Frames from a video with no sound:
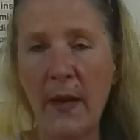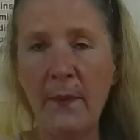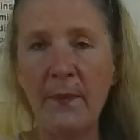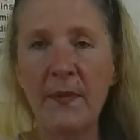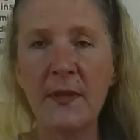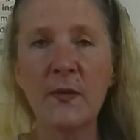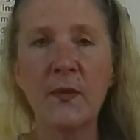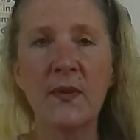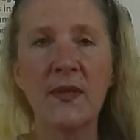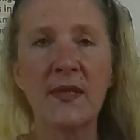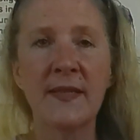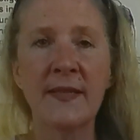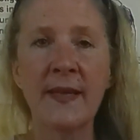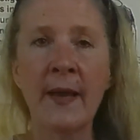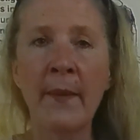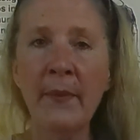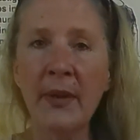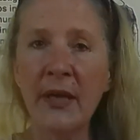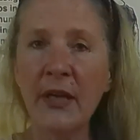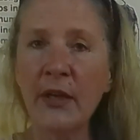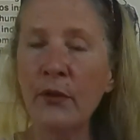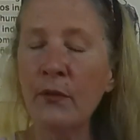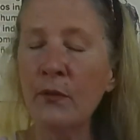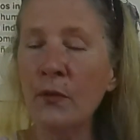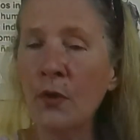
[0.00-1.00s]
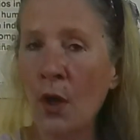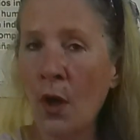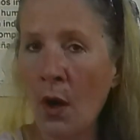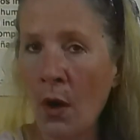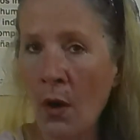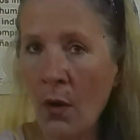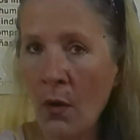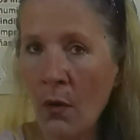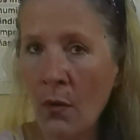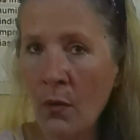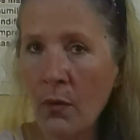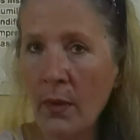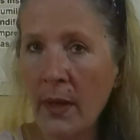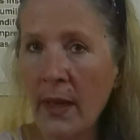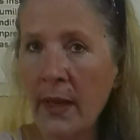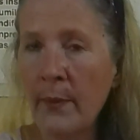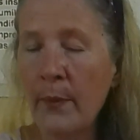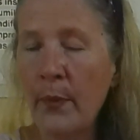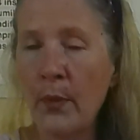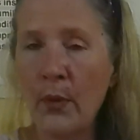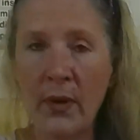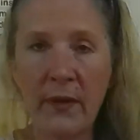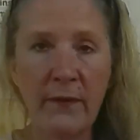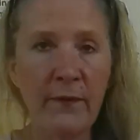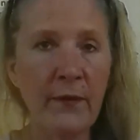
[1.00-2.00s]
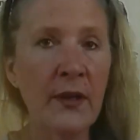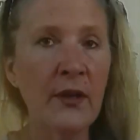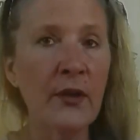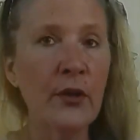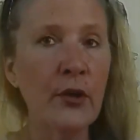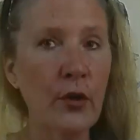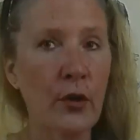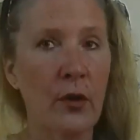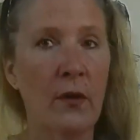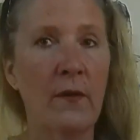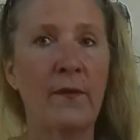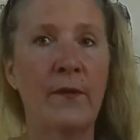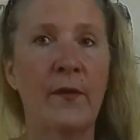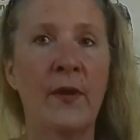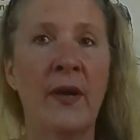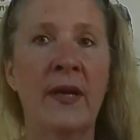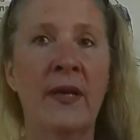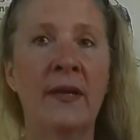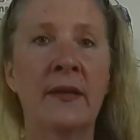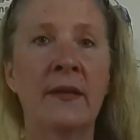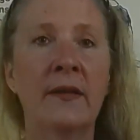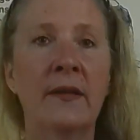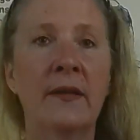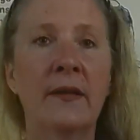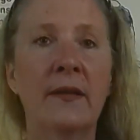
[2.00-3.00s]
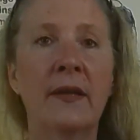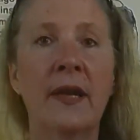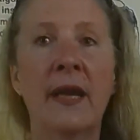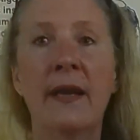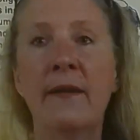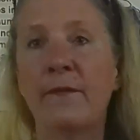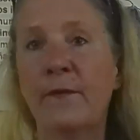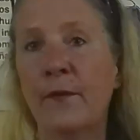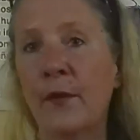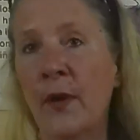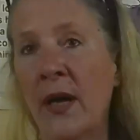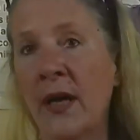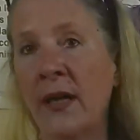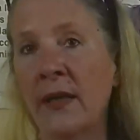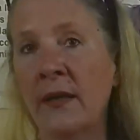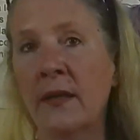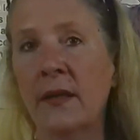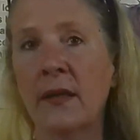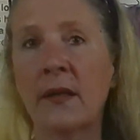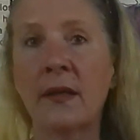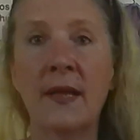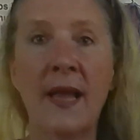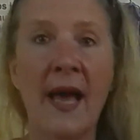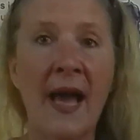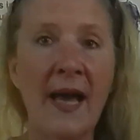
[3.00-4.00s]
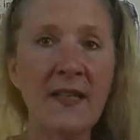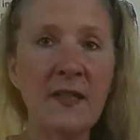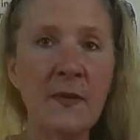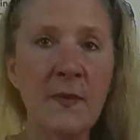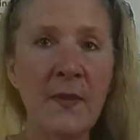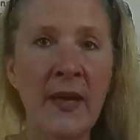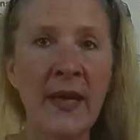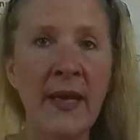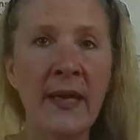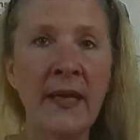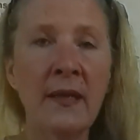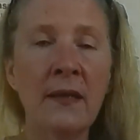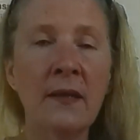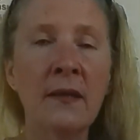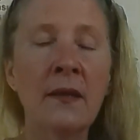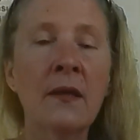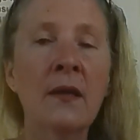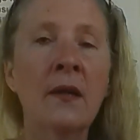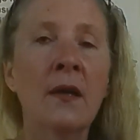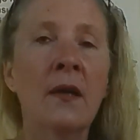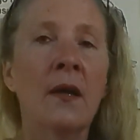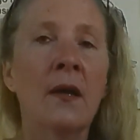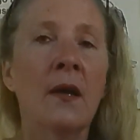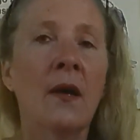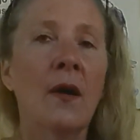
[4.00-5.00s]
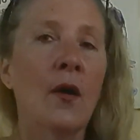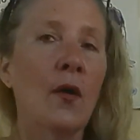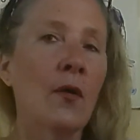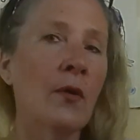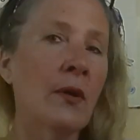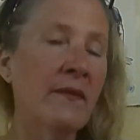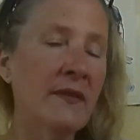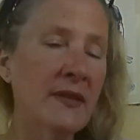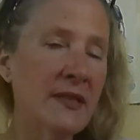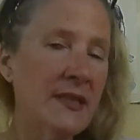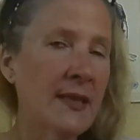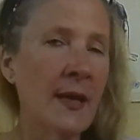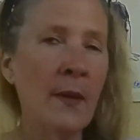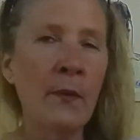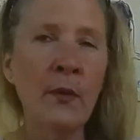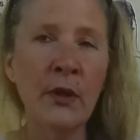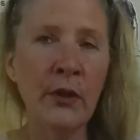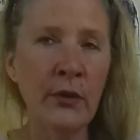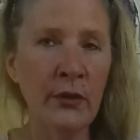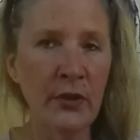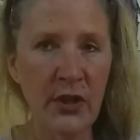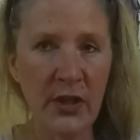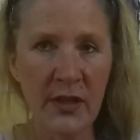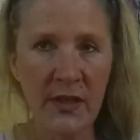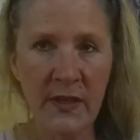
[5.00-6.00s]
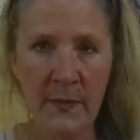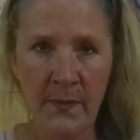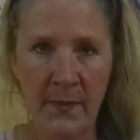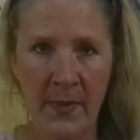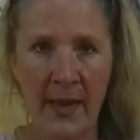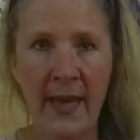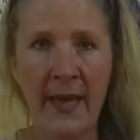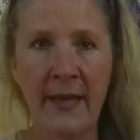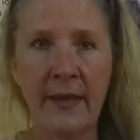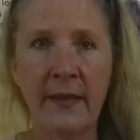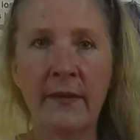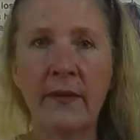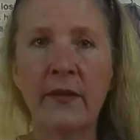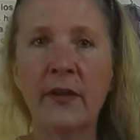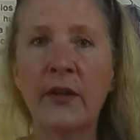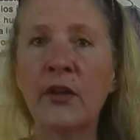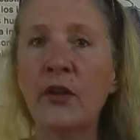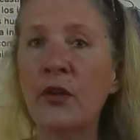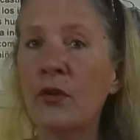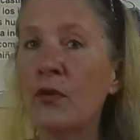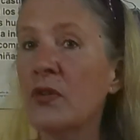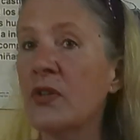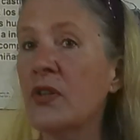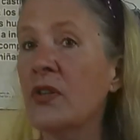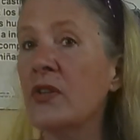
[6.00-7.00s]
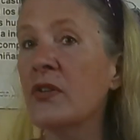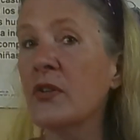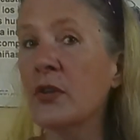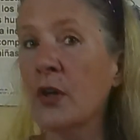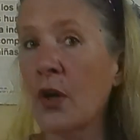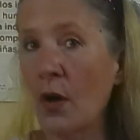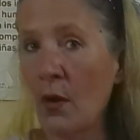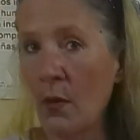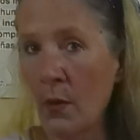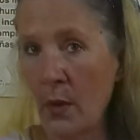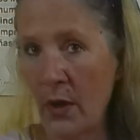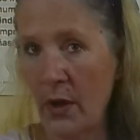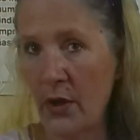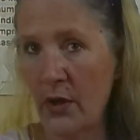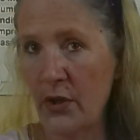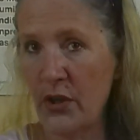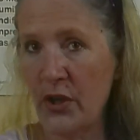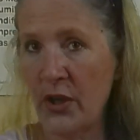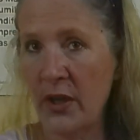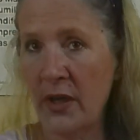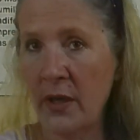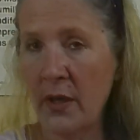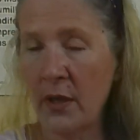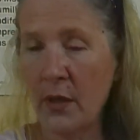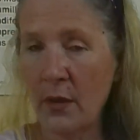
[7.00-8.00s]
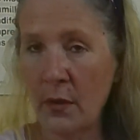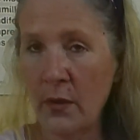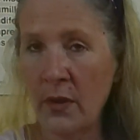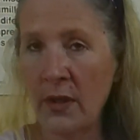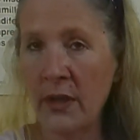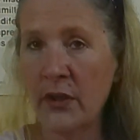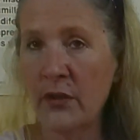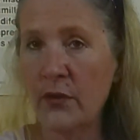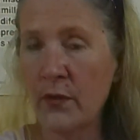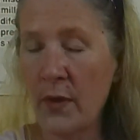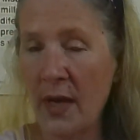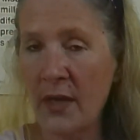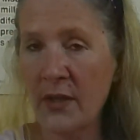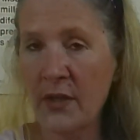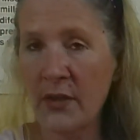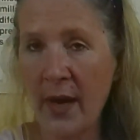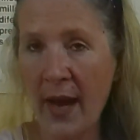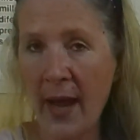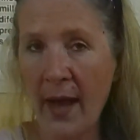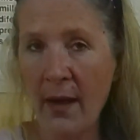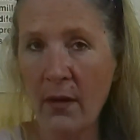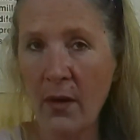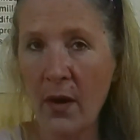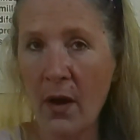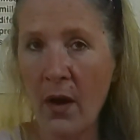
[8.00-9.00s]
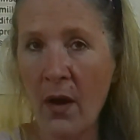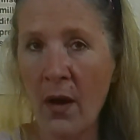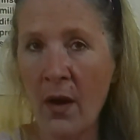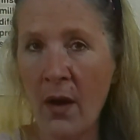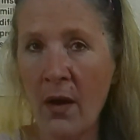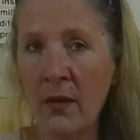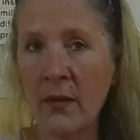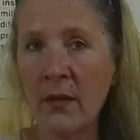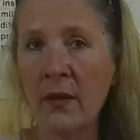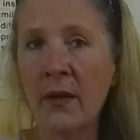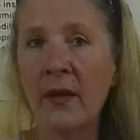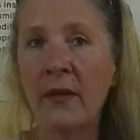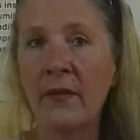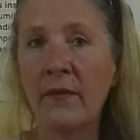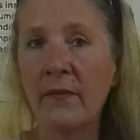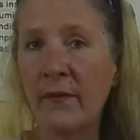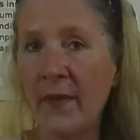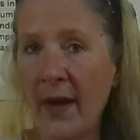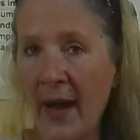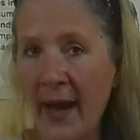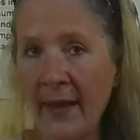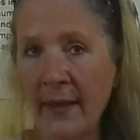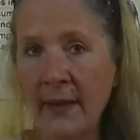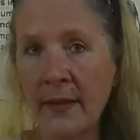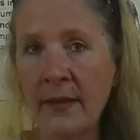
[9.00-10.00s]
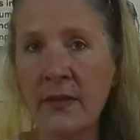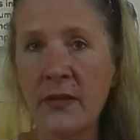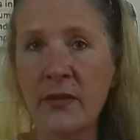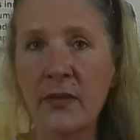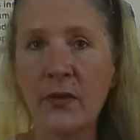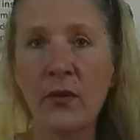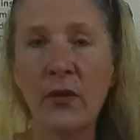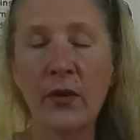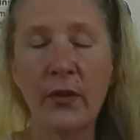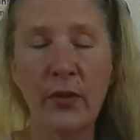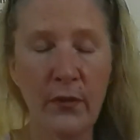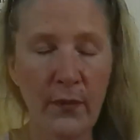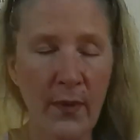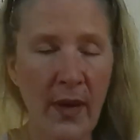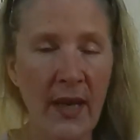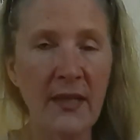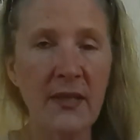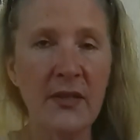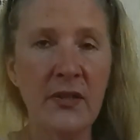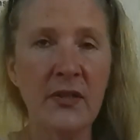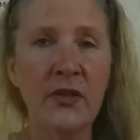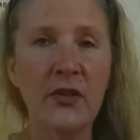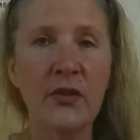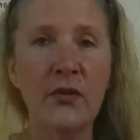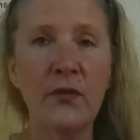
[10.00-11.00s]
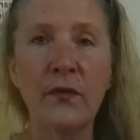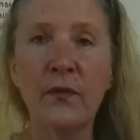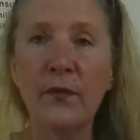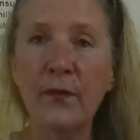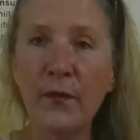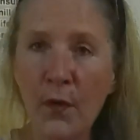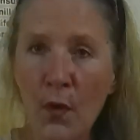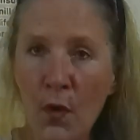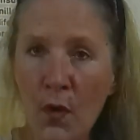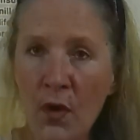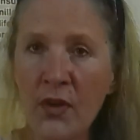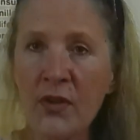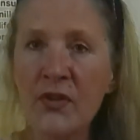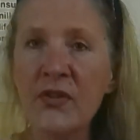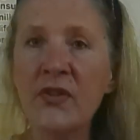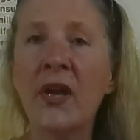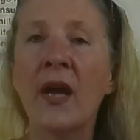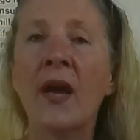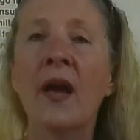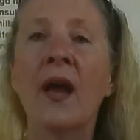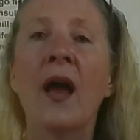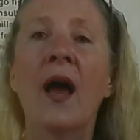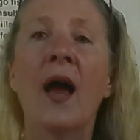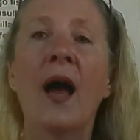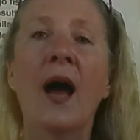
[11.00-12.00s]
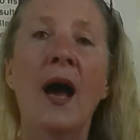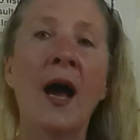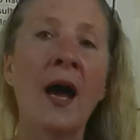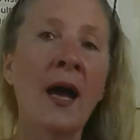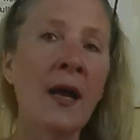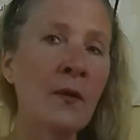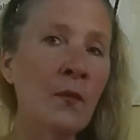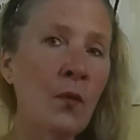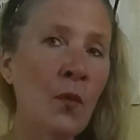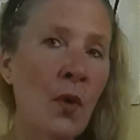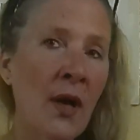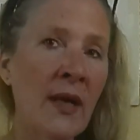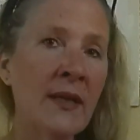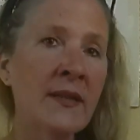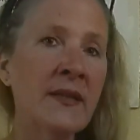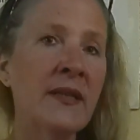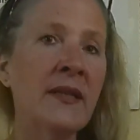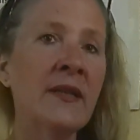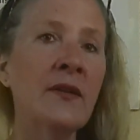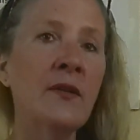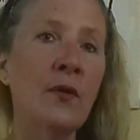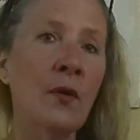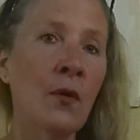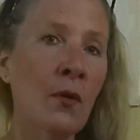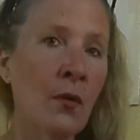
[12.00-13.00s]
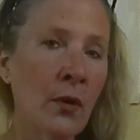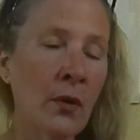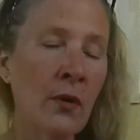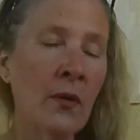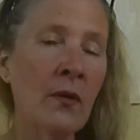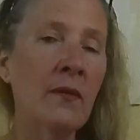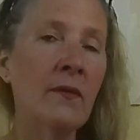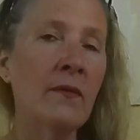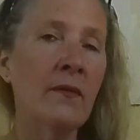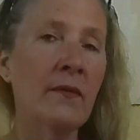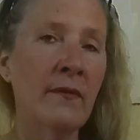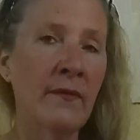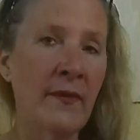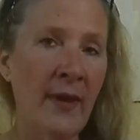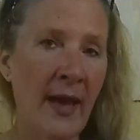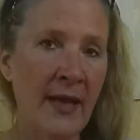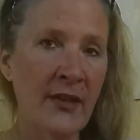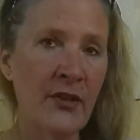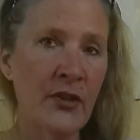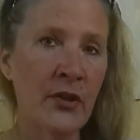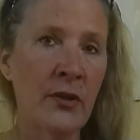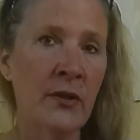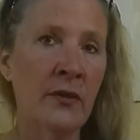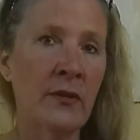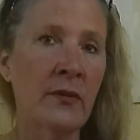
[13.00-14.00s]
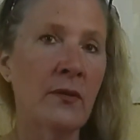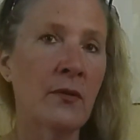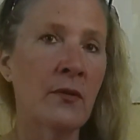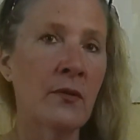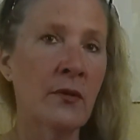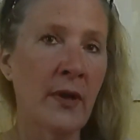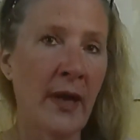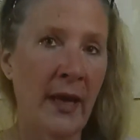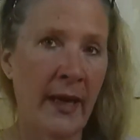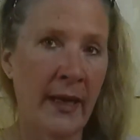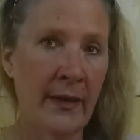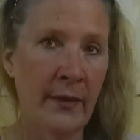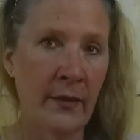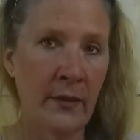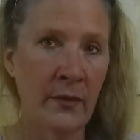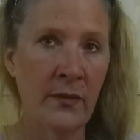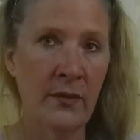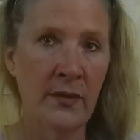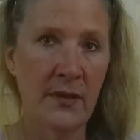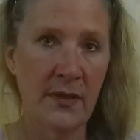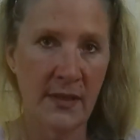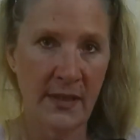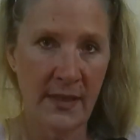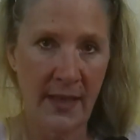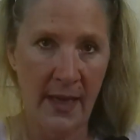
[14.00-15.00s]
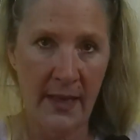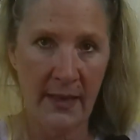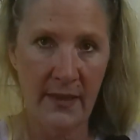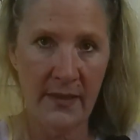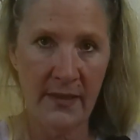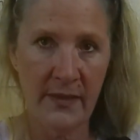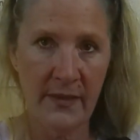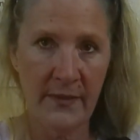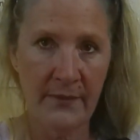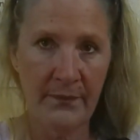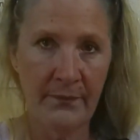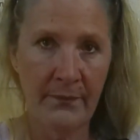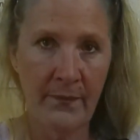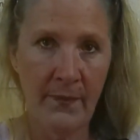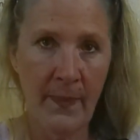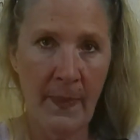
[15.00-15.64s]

rape is when somebody you know, a boyfriend or girlfriend, a friend, a classmate, or even someone you just met, uses coercion, including drugs or alcohol, violence, or threats to force unwanted oral, vaginal, or anal sex.